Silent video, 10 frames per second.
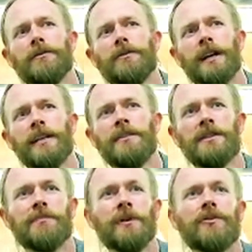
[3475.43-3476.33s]
trying to
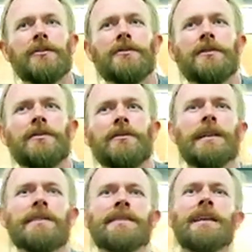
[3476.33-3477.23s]
expose you to
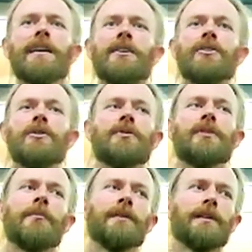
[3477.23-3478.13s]
is not a new
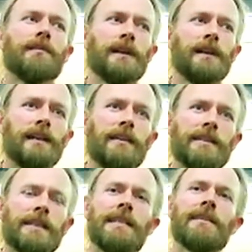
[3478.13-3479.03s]
problem.
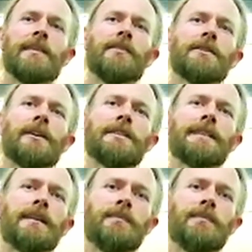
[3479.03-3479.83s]
This idea that there's always going to